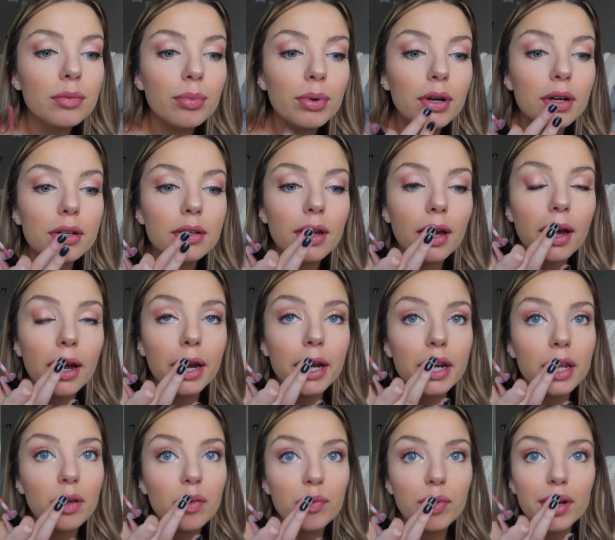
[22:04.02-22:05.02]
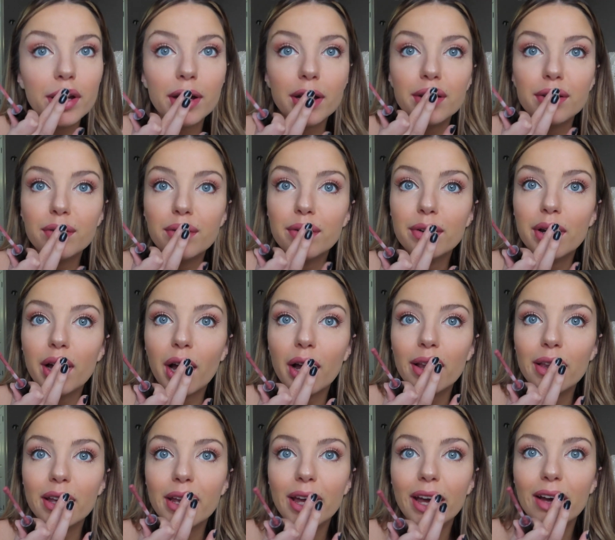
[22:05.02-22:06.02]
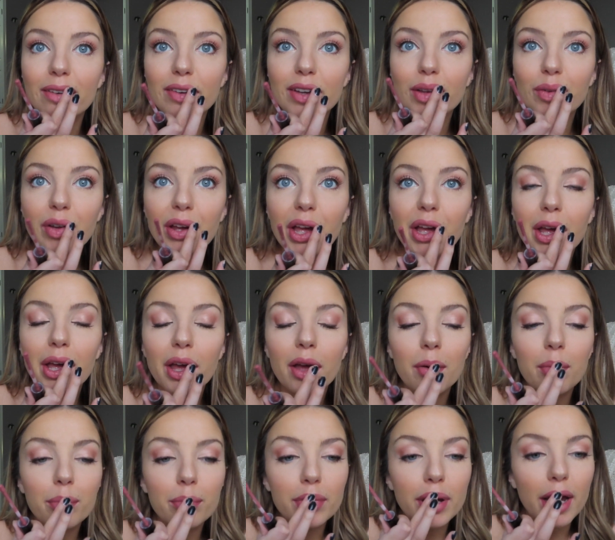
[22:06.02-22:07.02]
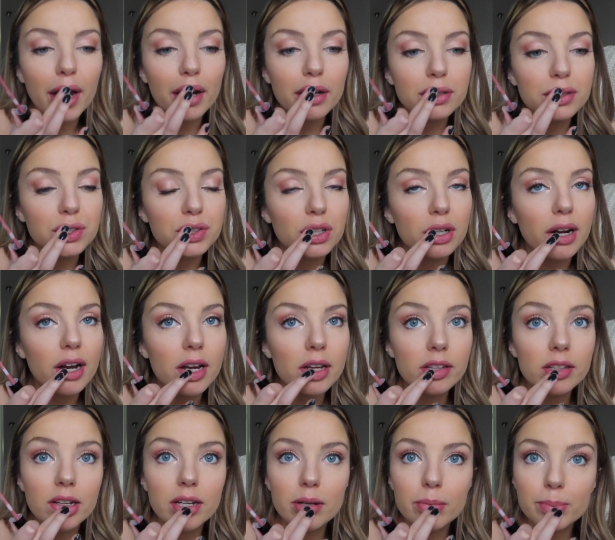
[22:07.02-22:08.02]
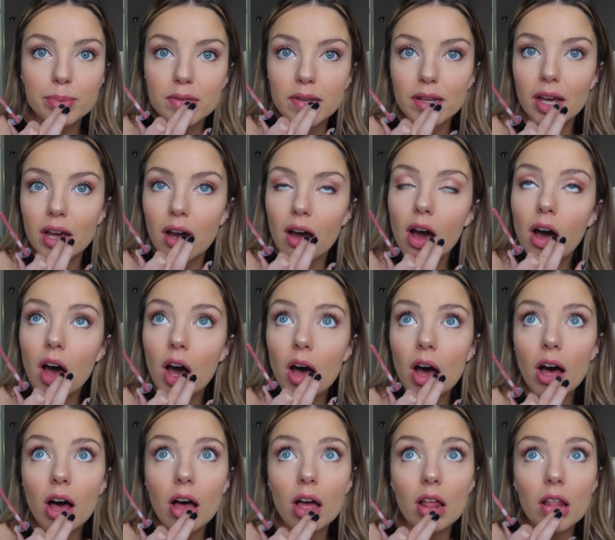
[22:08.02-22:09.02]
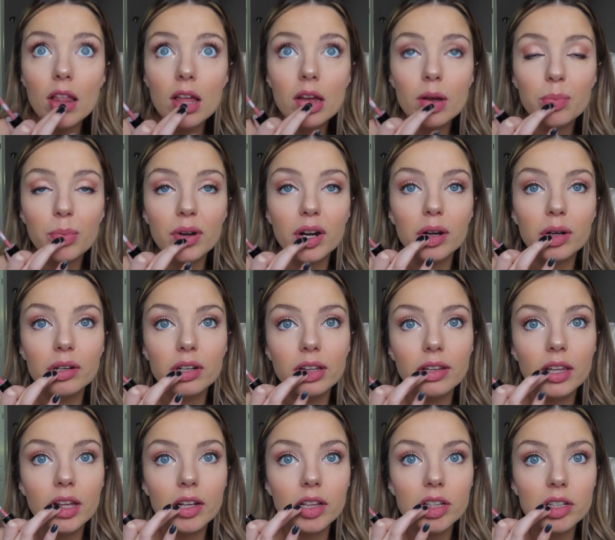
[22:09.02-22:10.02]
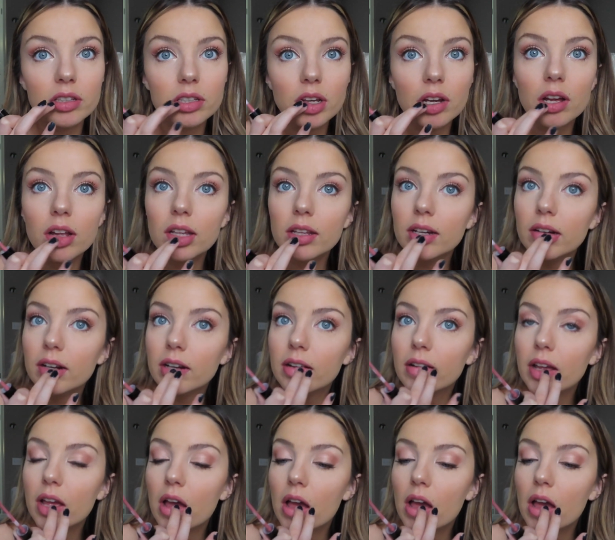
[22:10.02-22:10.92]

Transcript: Put a tiny bit. I do not like having matte dry lips at all, but I really like this color.